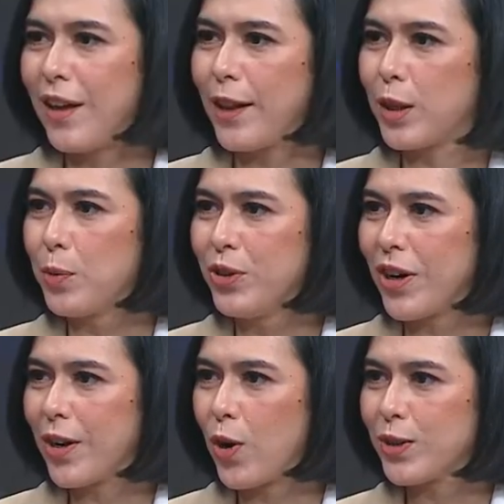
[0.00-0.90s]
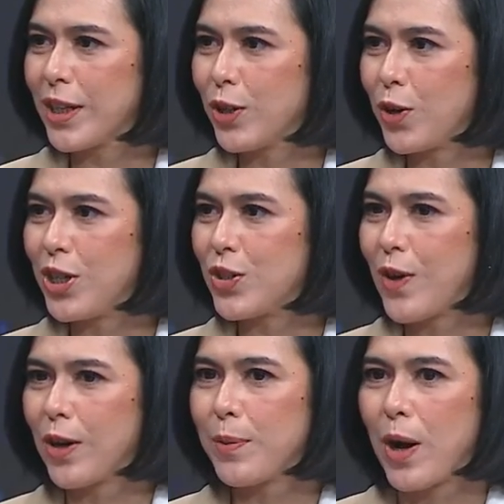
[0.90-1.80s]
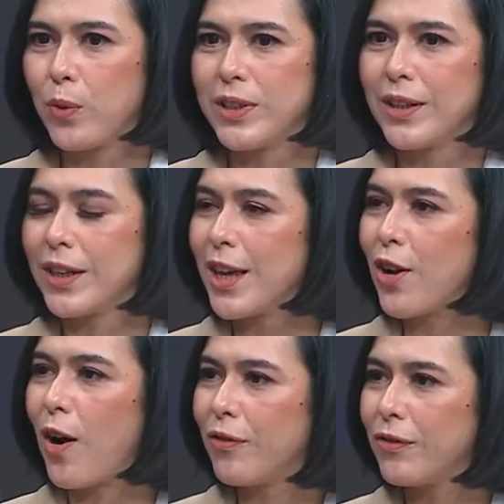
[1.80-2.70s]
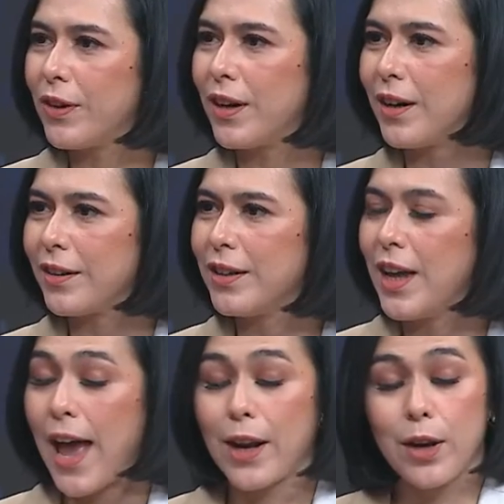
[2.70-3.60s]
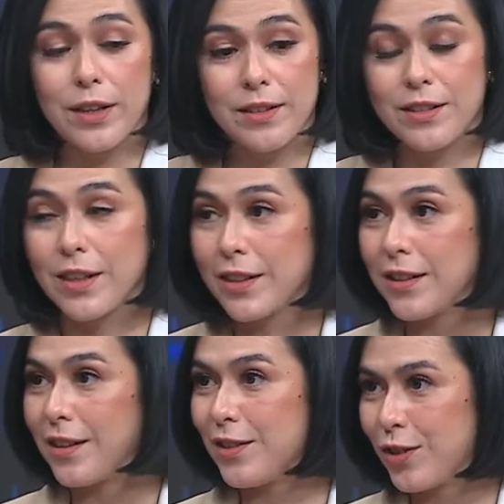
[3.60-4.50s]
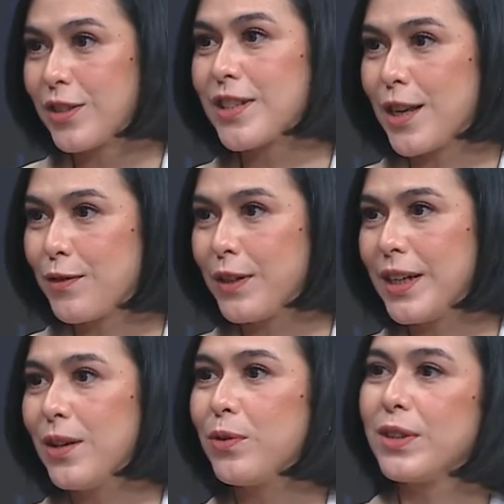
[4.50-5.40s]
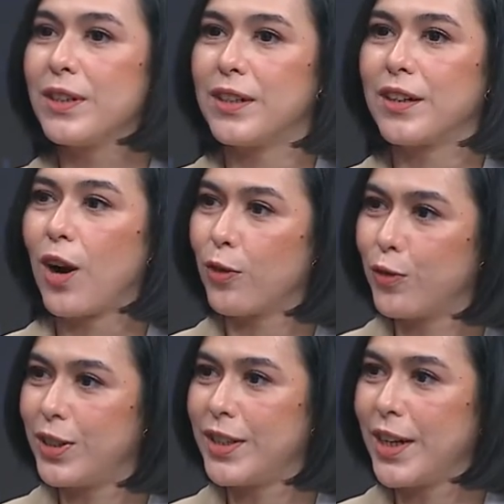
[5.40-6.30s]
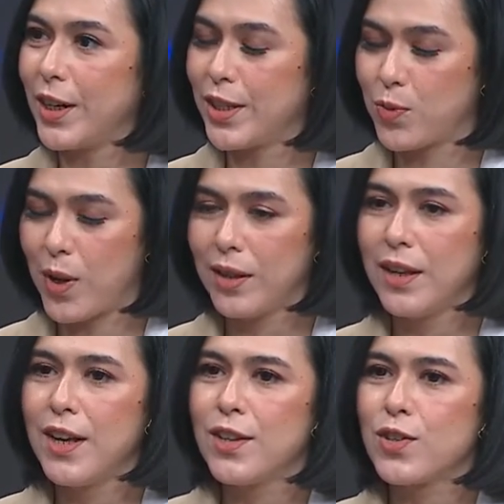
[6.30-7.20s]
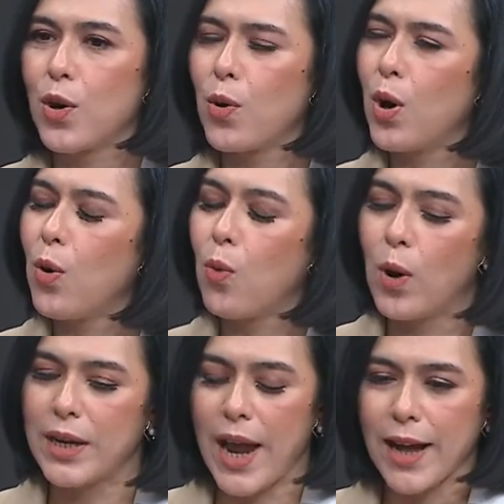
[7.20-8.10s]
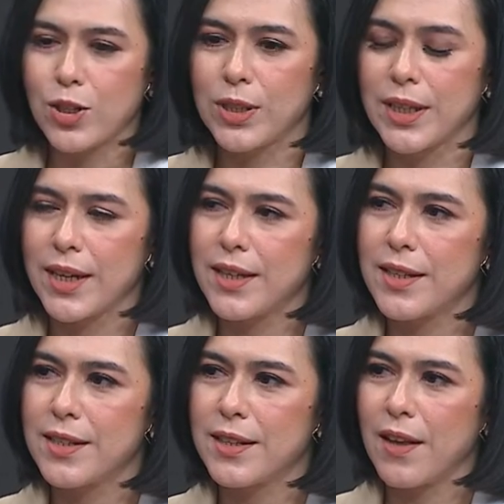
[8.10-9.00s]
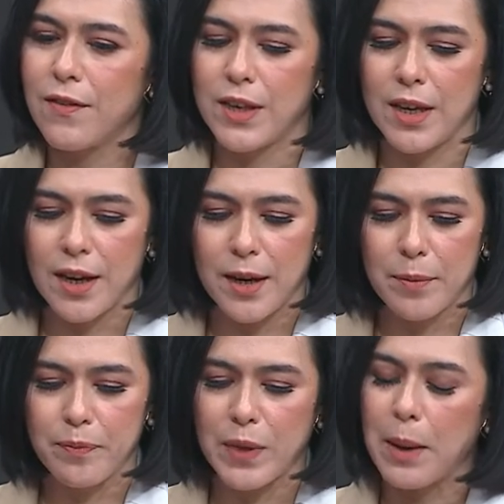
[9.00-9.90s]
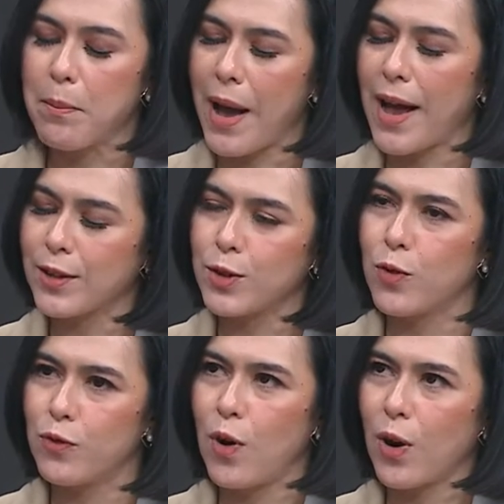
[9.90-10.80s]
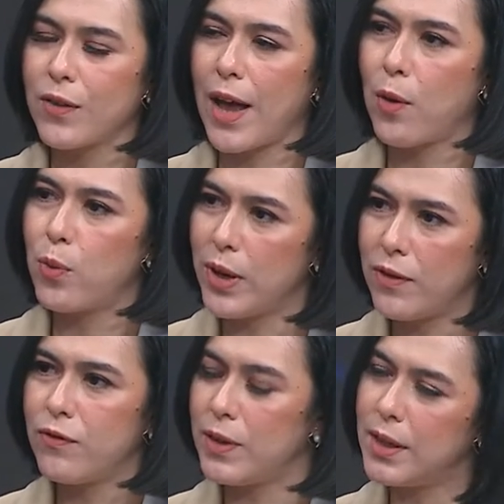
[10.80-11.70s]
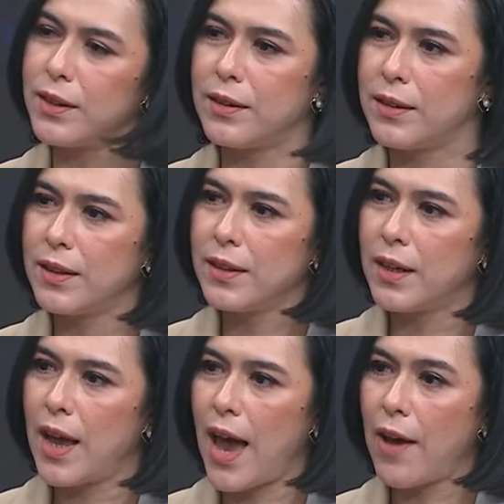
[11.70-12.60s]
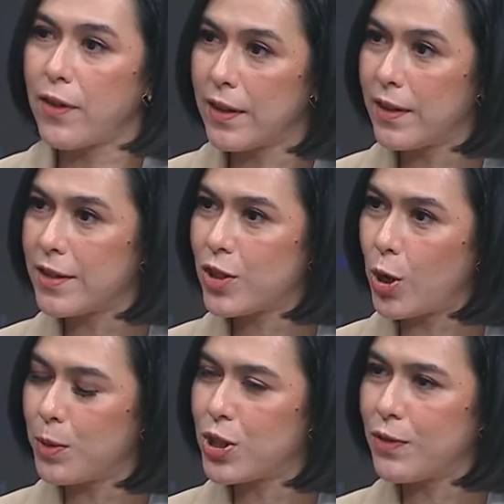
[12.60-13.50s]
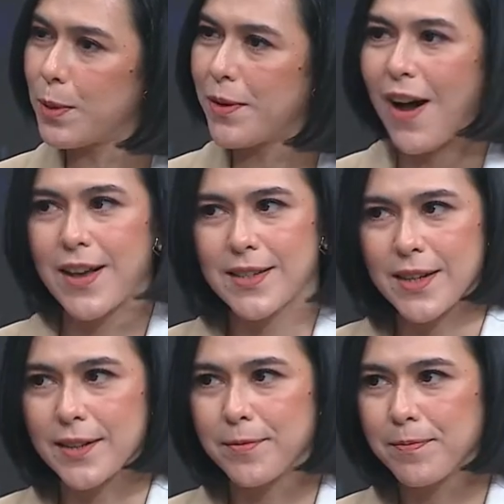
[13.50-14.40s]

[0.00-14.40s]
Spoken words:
at the Bundaran Hotel Indonesia roundabout, we did the kickoff, and it did successfully with the Car Free Day as well. So what actually is the impact so far that we feel having this chairmanship of ASEAN?